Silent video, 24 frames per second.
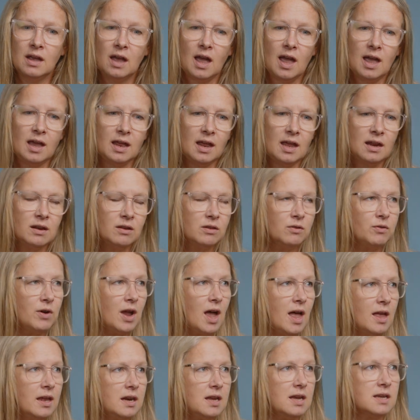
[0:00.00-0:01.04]
And the
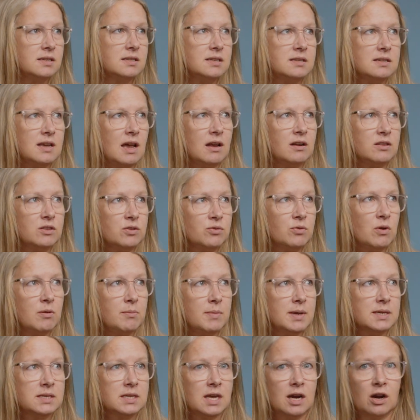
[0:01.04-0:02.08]
reality is that through a
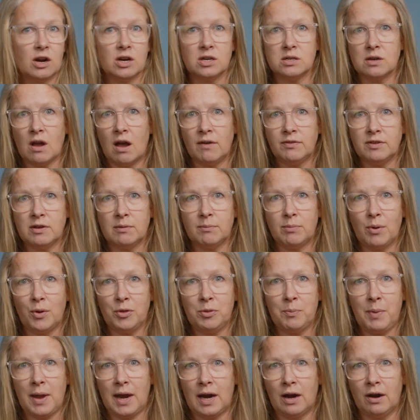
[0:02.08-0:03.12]
miscarriage, often
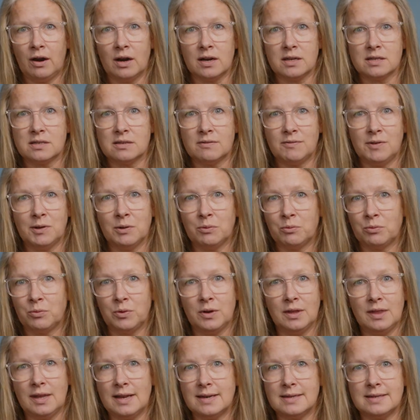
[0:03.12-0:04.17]
both parents feel
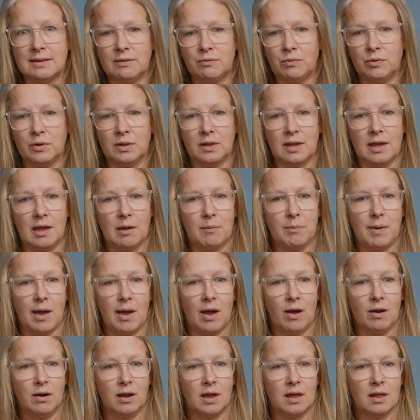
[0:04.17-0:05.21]
really differently
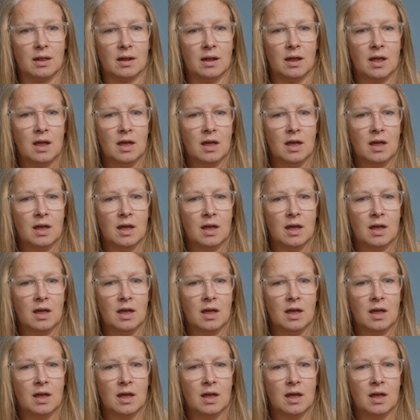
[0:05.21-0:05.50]
about it.